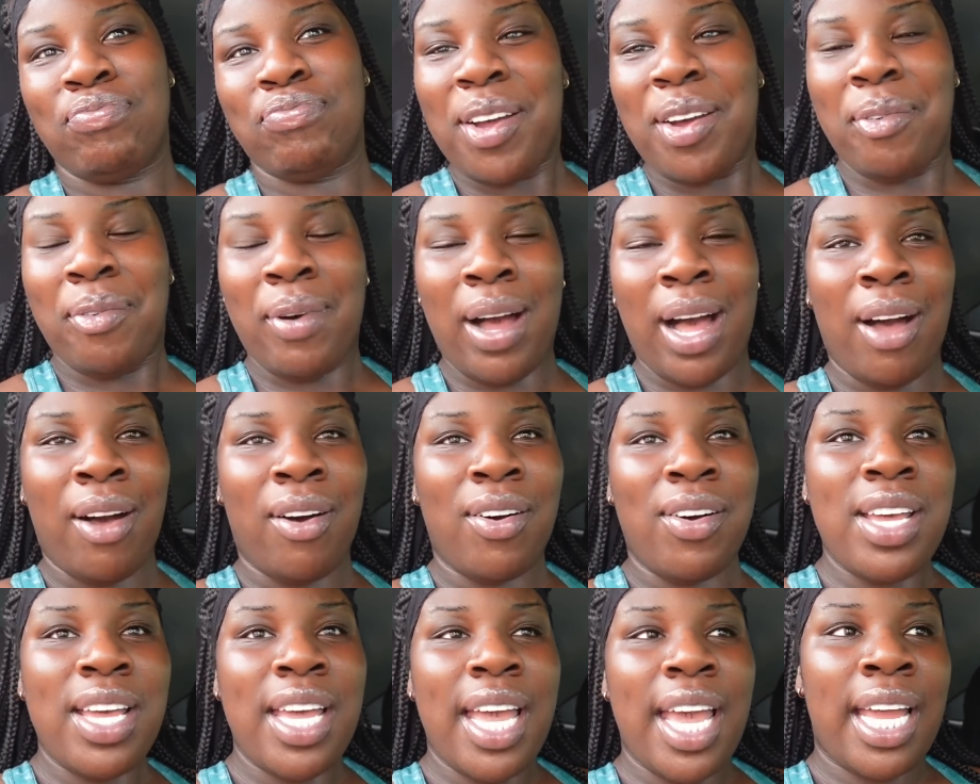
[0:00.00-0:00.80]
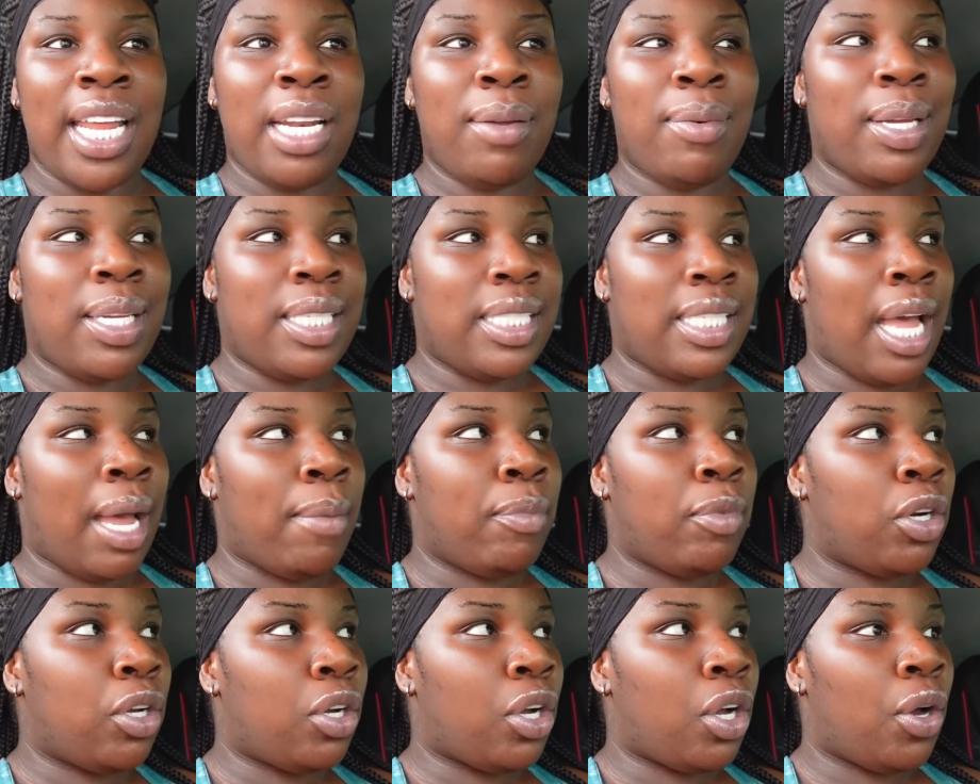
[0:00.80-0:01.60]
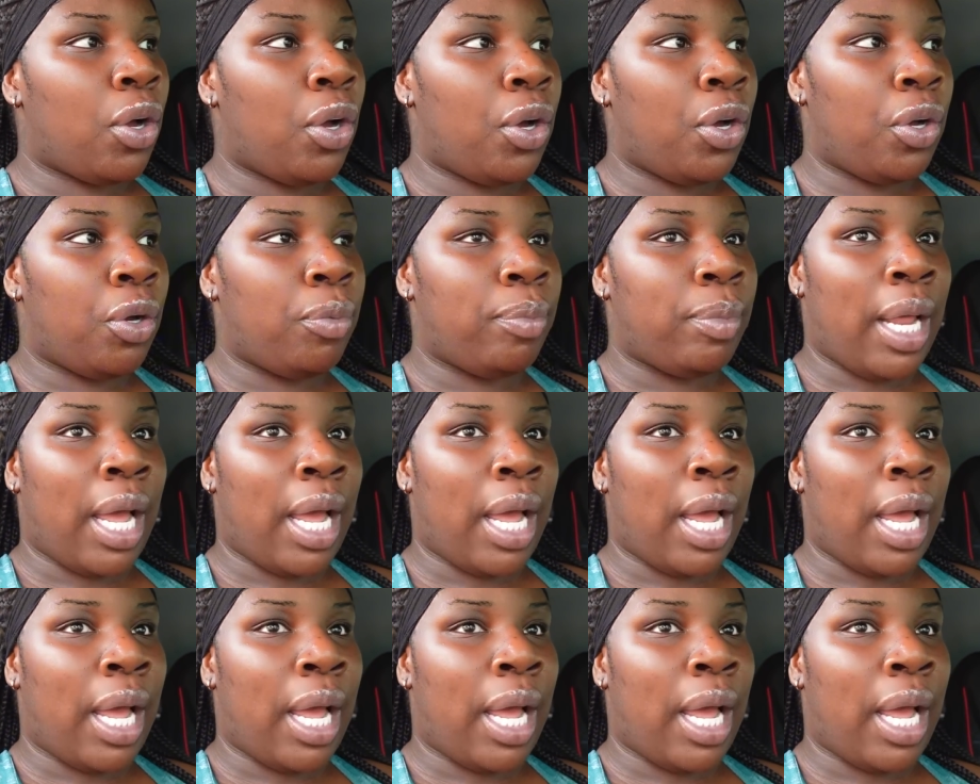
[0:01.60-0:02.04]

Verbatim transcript: wow anyways yeah i'm gonna go home